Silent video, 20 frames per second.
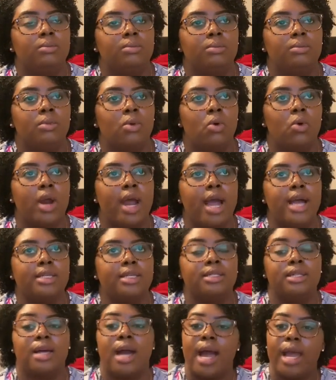or it has
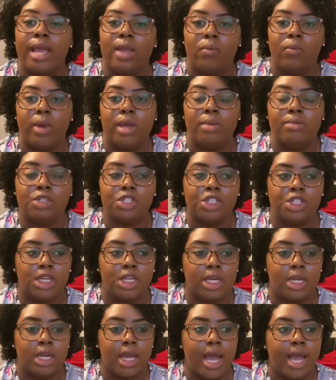the height and weight
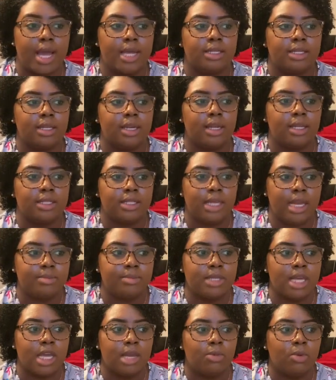machine, it has an exam
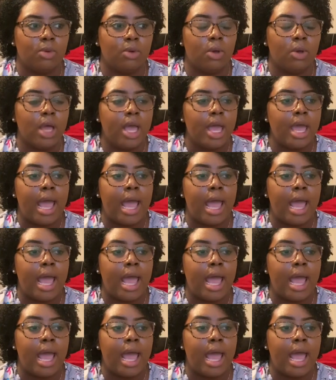table,